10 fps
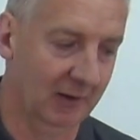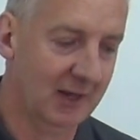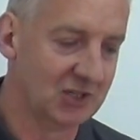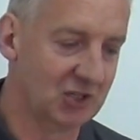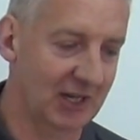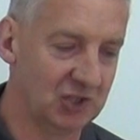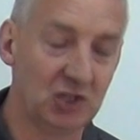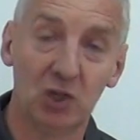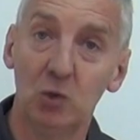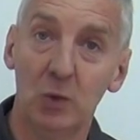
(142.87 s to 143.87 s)
So there's actually
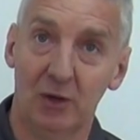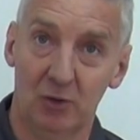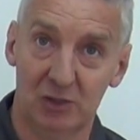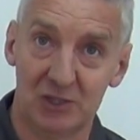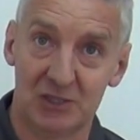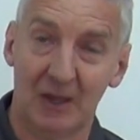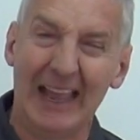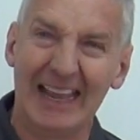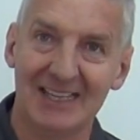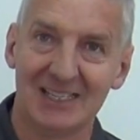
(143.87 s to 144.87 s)
two aerials
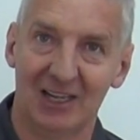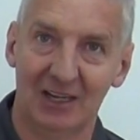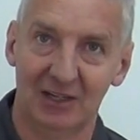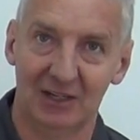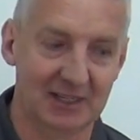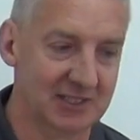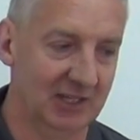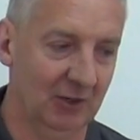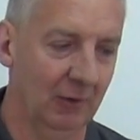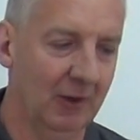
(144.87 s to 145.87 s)
inside of this
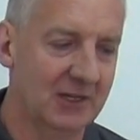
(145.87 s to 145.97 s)
here.